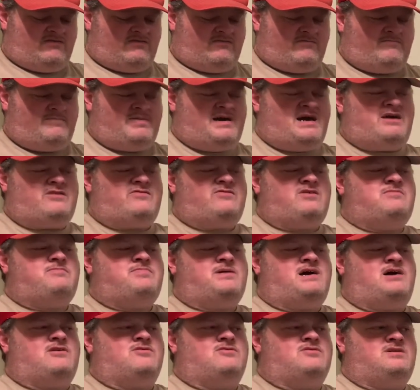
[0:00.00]
battery
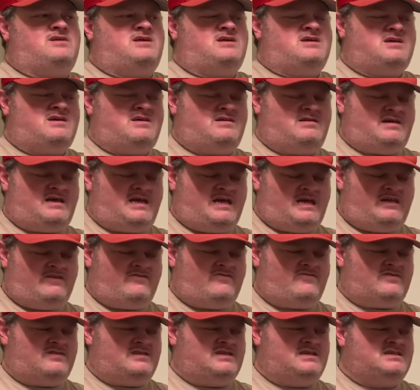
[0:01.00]
powered head
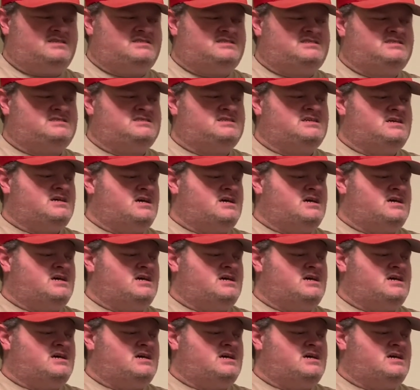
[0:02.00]
for this